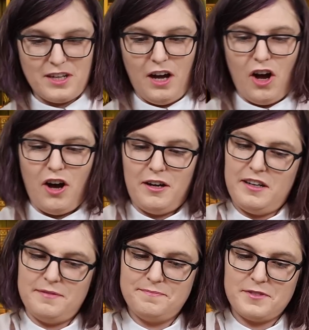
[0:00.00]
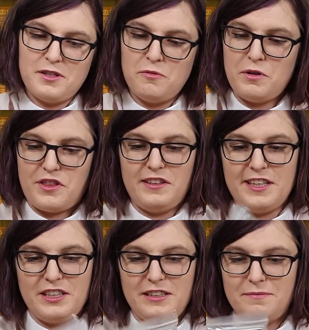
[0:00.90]
Oh, with
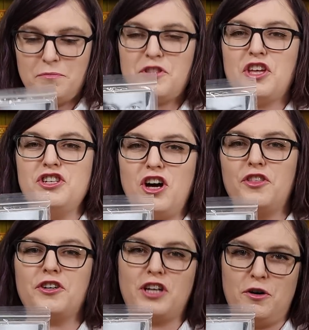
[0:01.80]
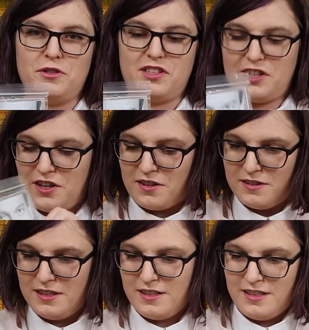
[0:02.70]
another coaster.
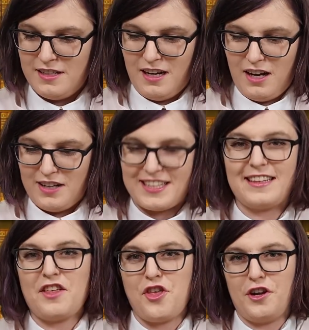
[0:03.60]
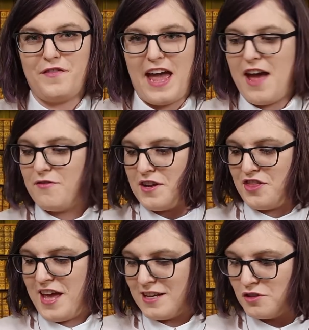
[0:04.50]
Oh, it's like they thought of
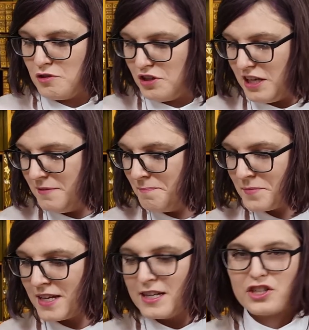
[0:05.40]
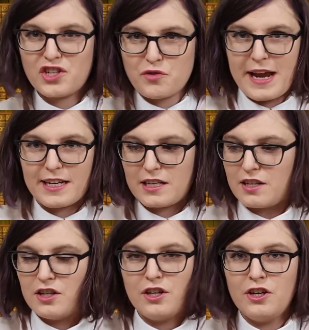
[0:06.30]
everything. So you can
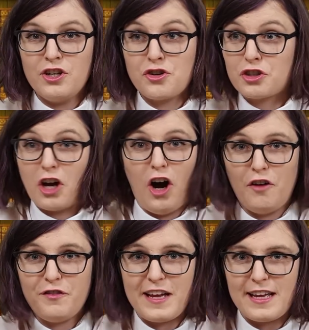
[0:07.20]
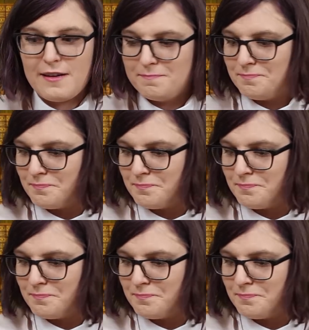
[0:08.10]
drink your coffee